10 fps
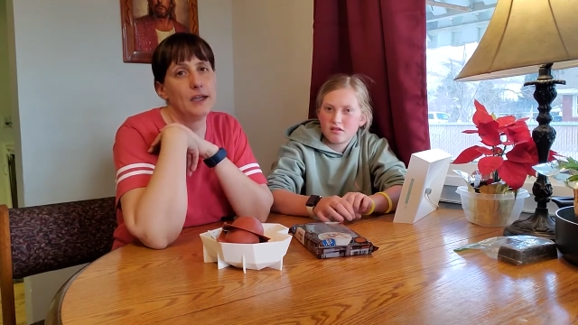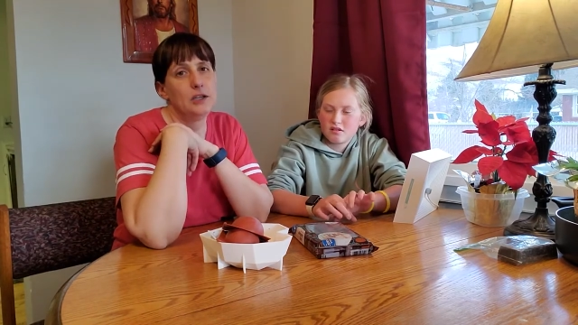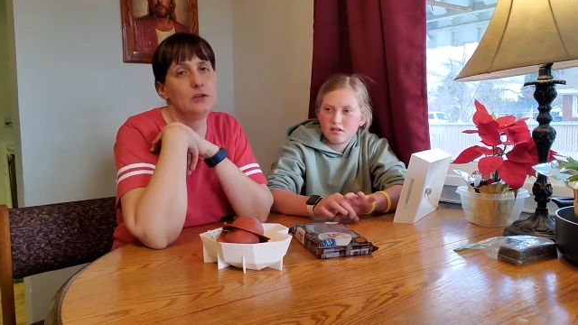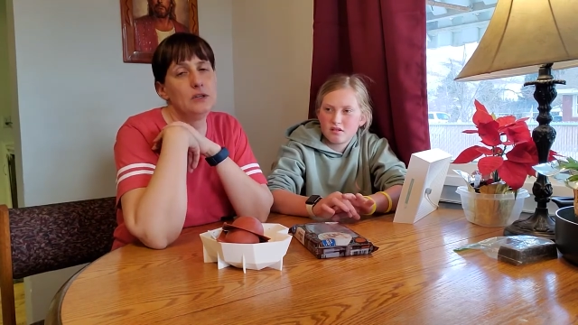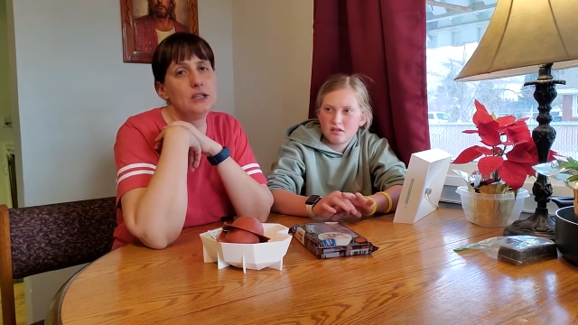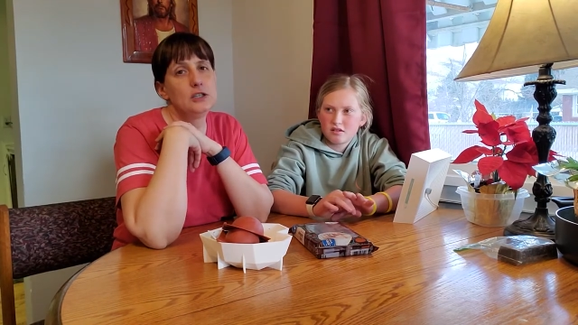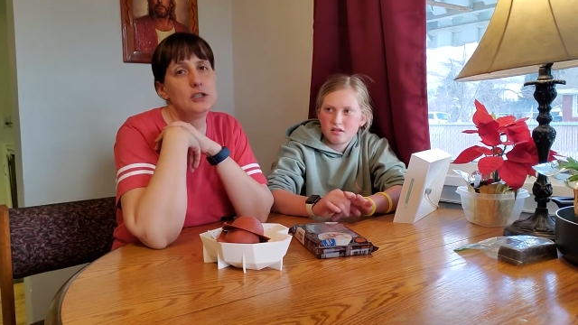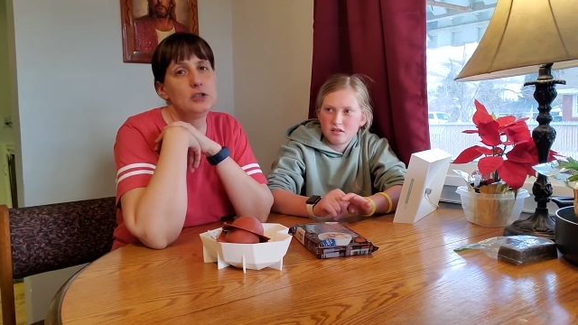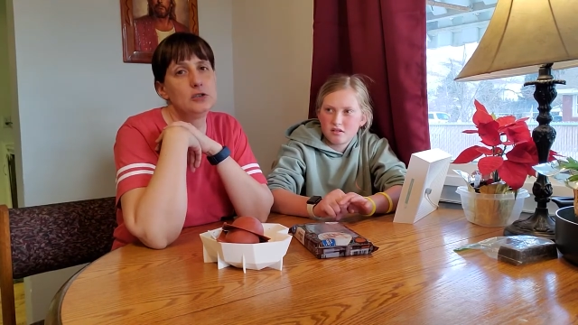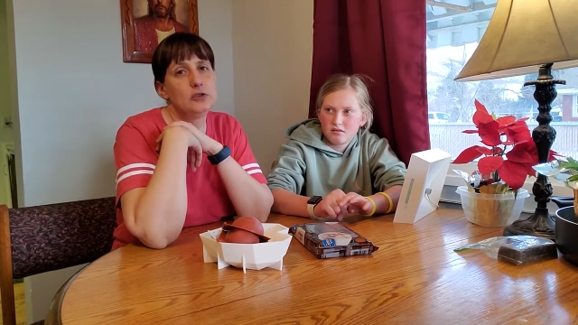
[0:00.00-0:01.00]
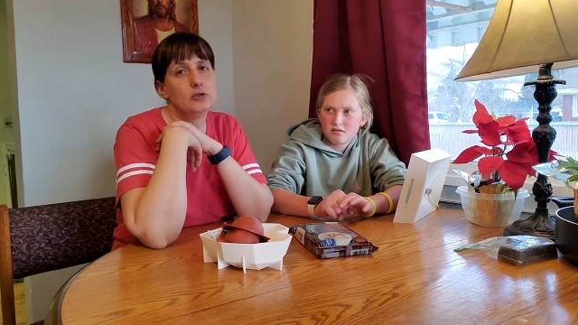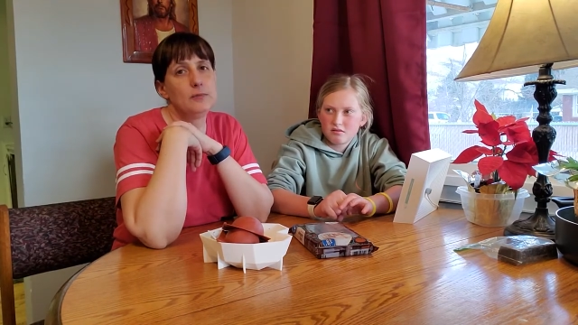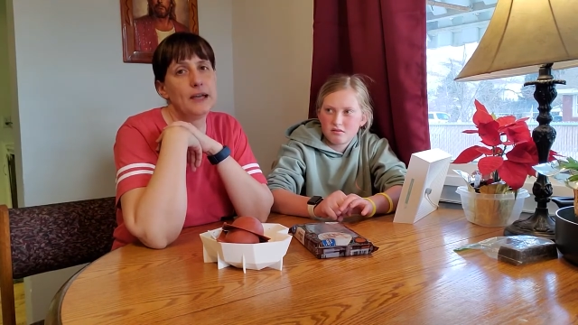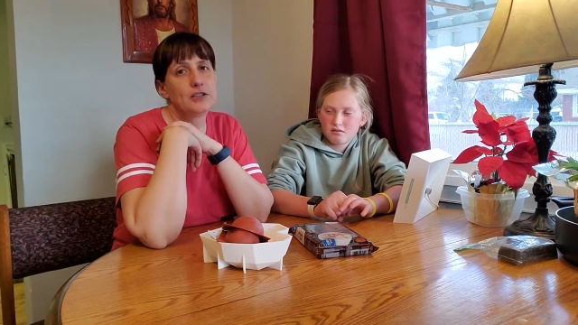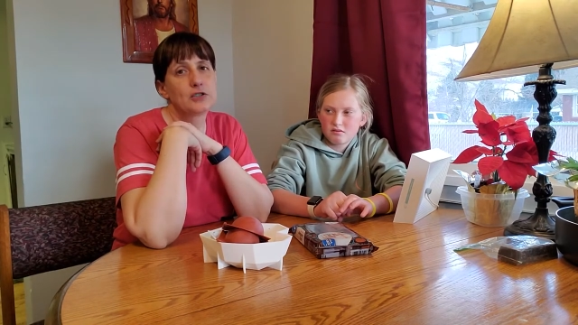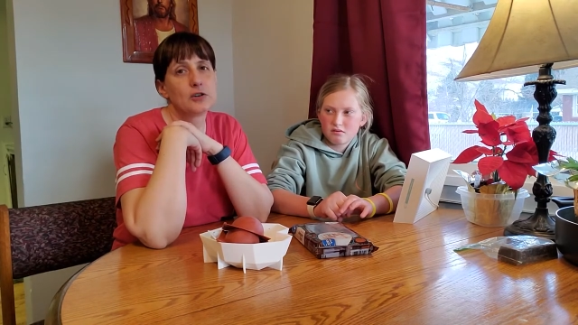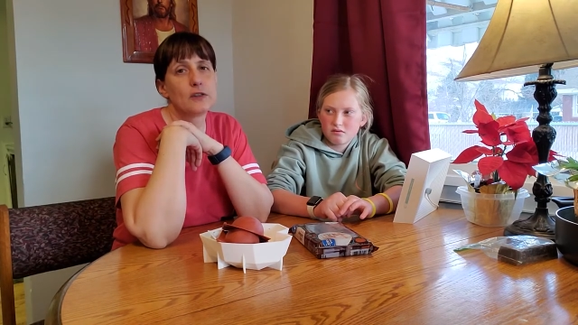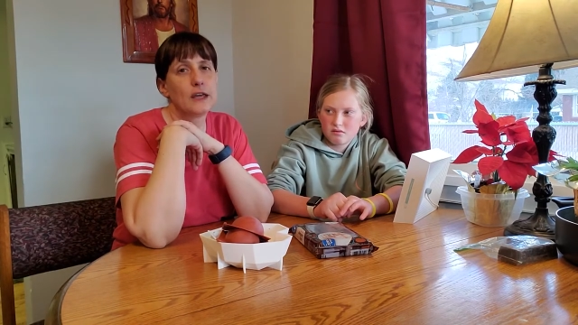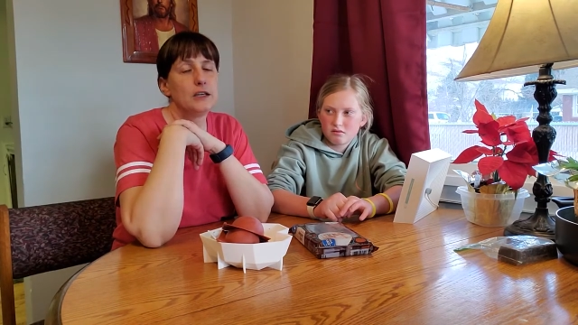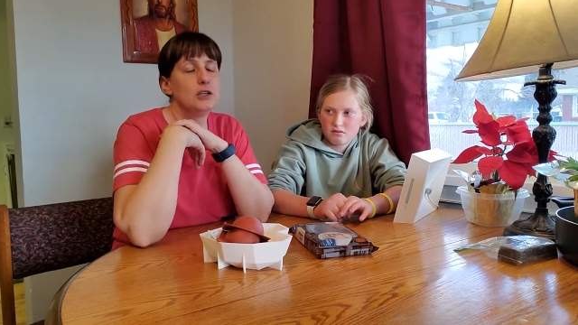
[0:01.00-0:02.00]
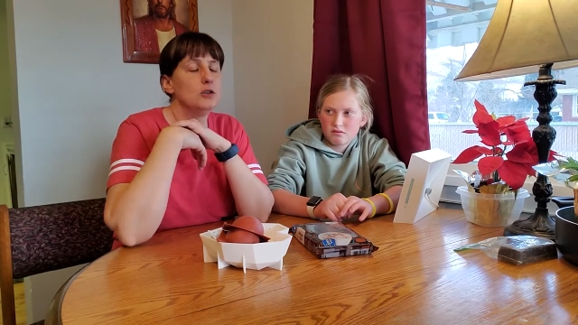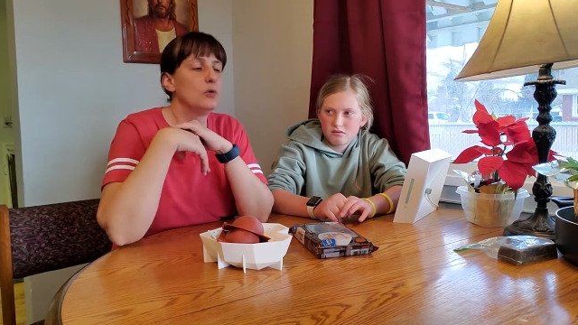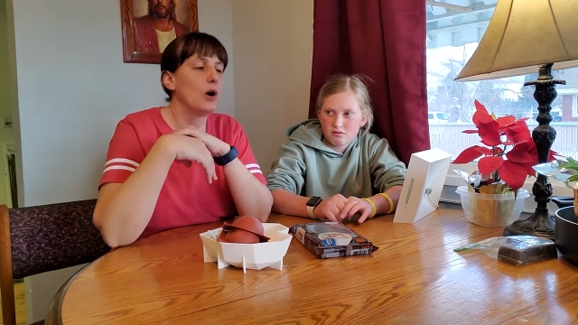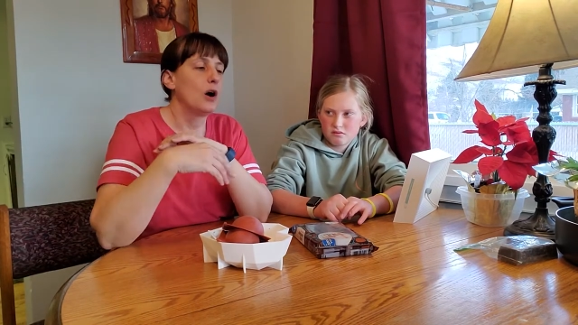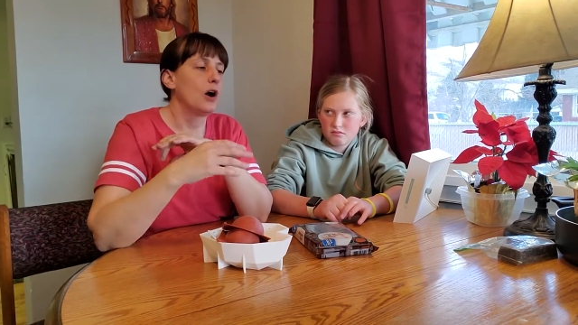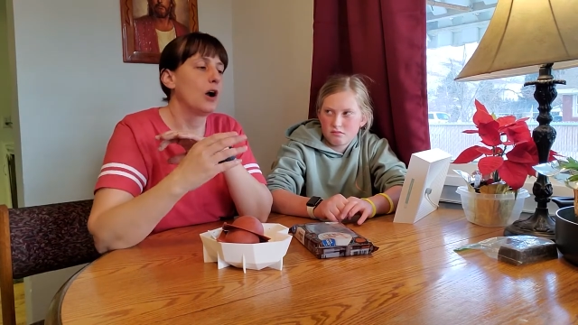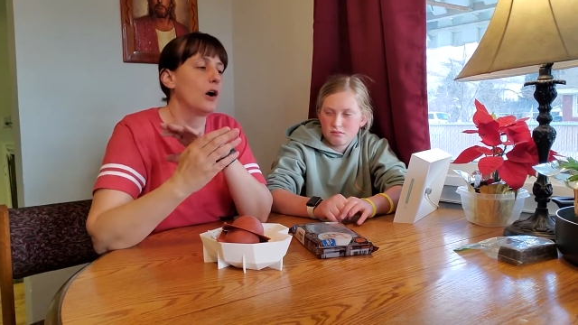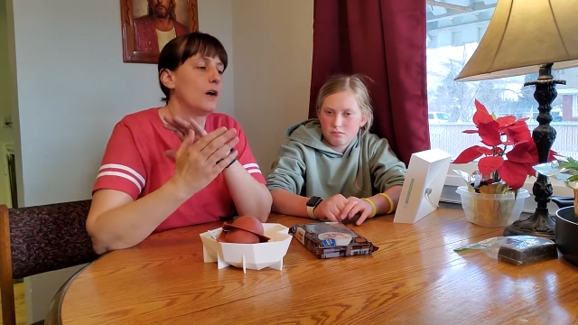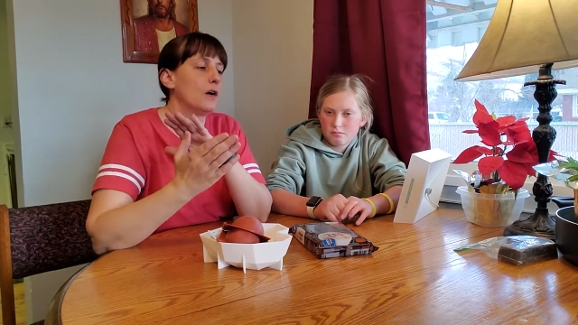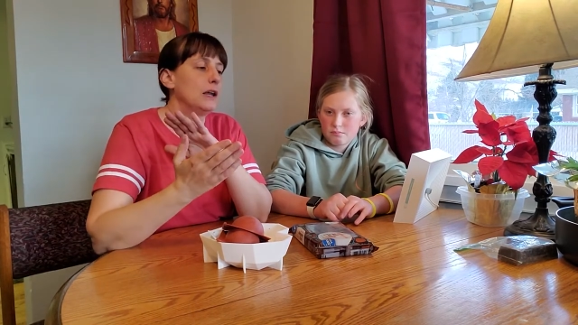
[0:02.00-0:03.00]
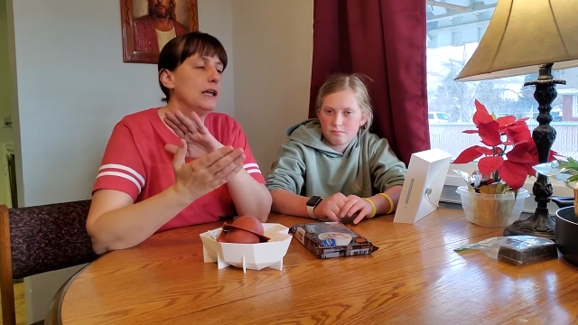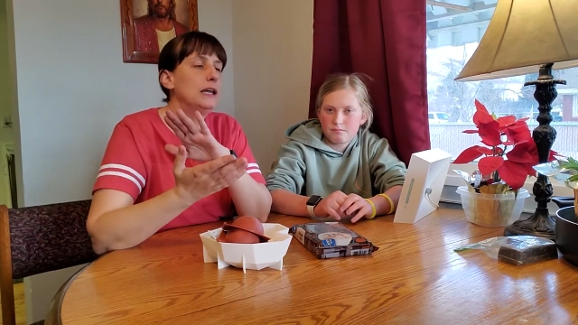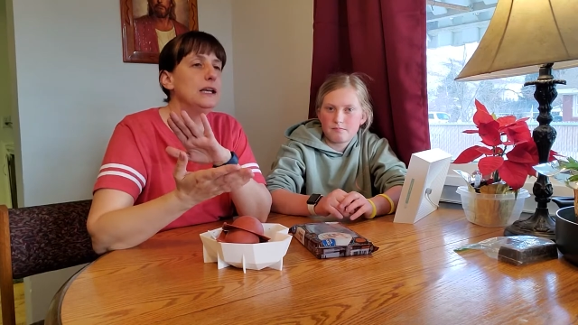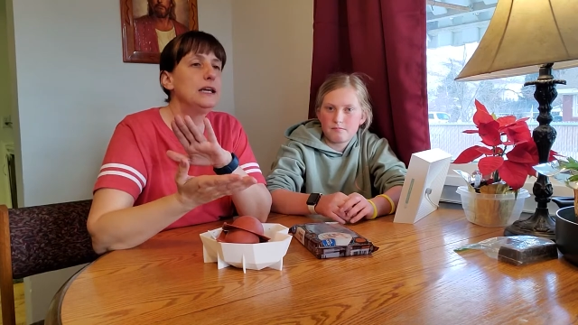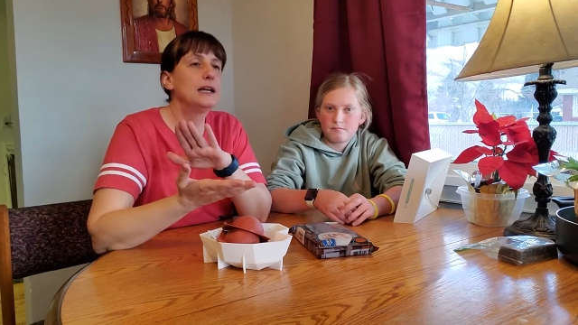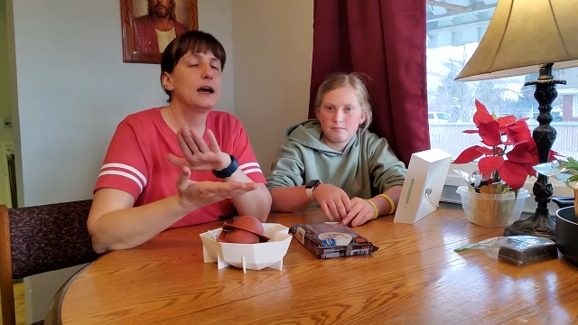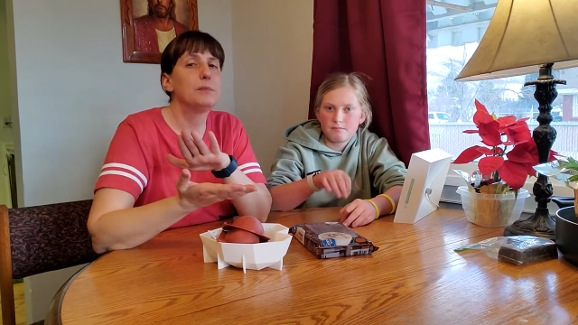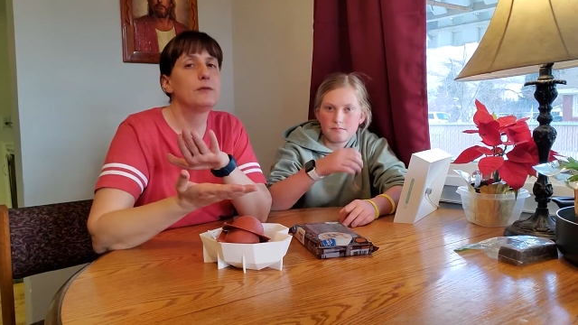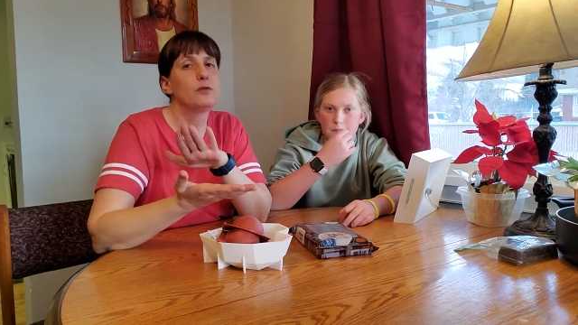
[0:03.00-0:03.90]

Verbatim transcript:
Speaker 1: you need to make sure that you are heating it up